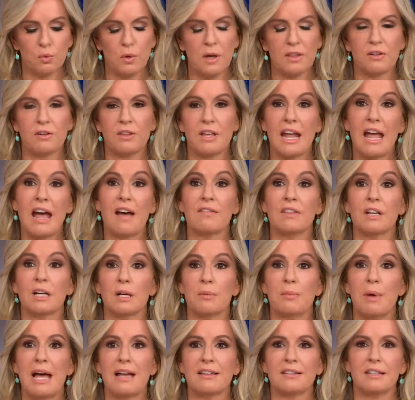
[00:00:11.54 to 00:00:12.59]
whether they have the
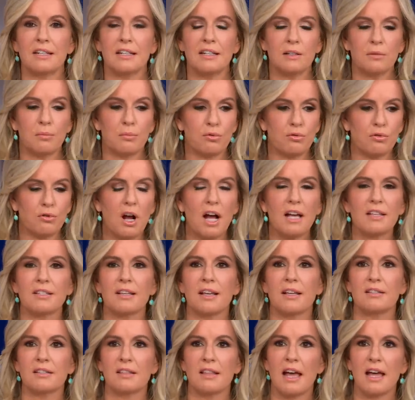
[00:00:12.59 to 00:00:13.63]
capacity to
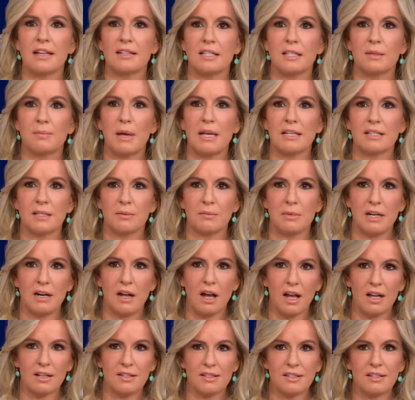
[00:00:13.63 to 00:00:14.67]
process that specimen
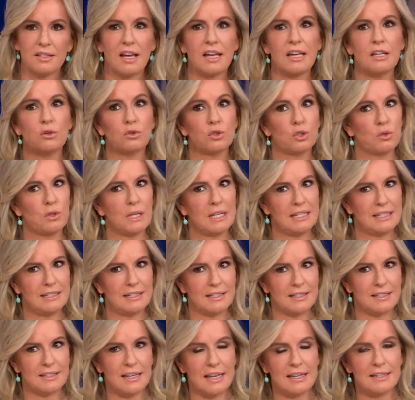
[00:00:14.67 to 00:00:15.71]
on site, or do they need to
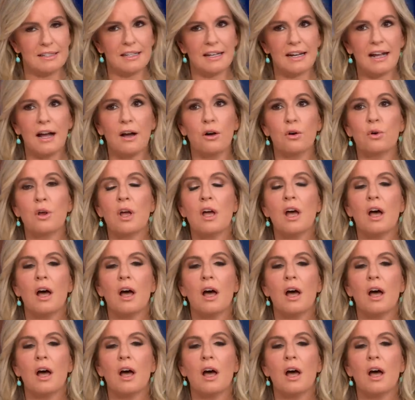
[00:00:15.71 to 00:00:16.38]
send it out?